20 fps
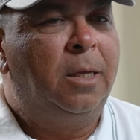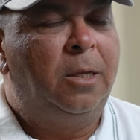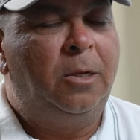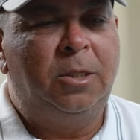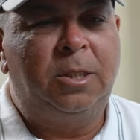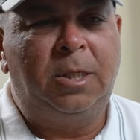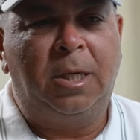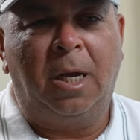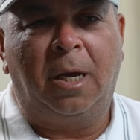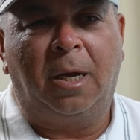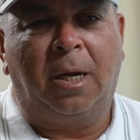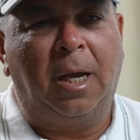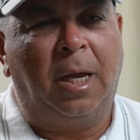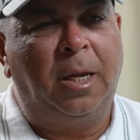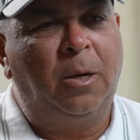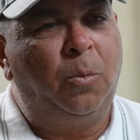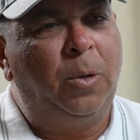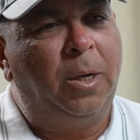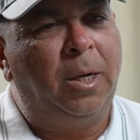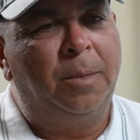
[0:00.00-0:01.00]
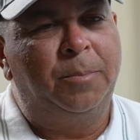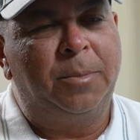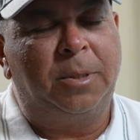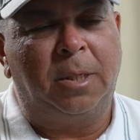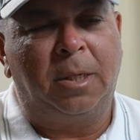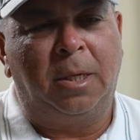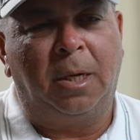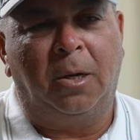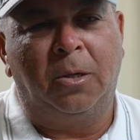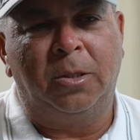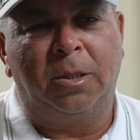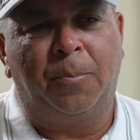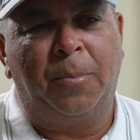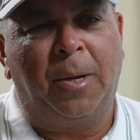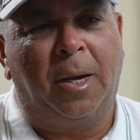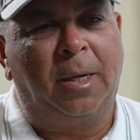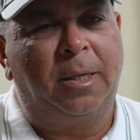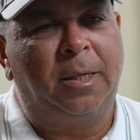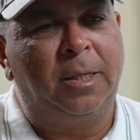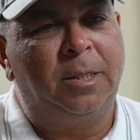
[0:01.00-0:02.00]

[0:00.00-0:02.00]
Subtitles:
You see how Kane Williamson goes about